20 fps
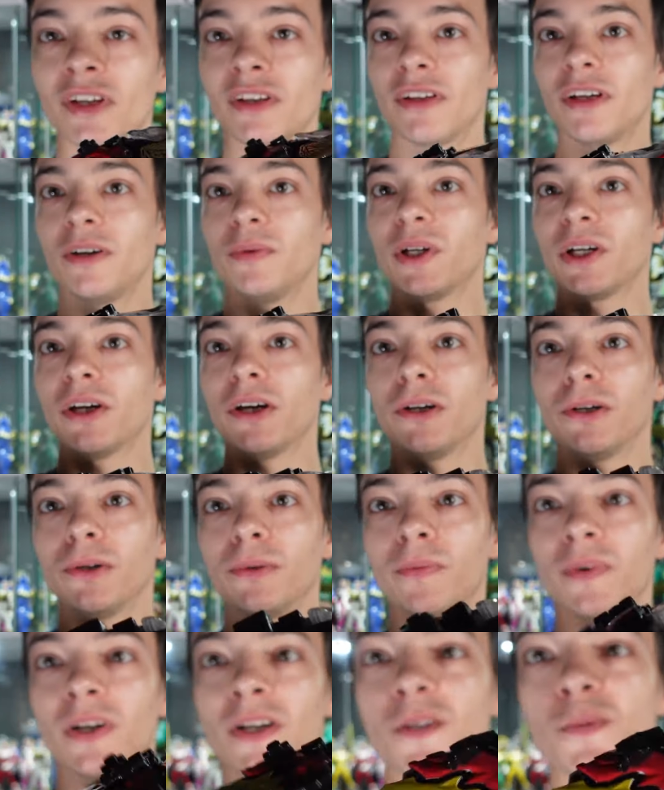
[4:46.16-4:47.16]
there we go,
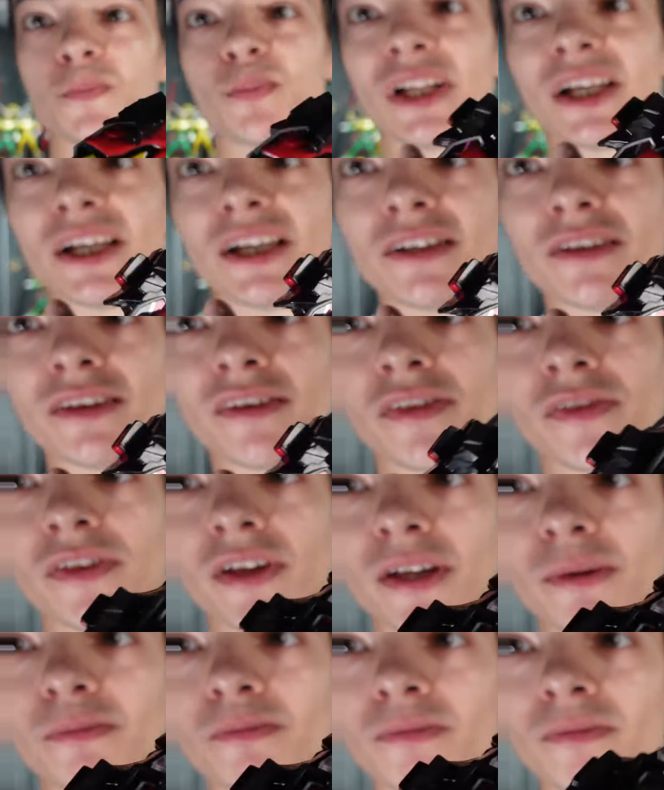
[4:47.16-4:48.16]
and it's playing the
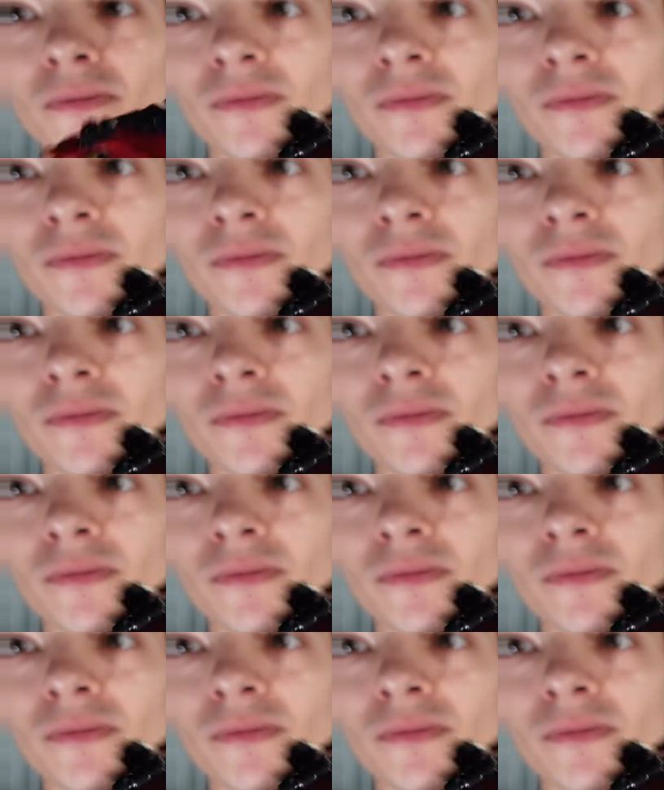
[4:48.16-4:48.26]
theme.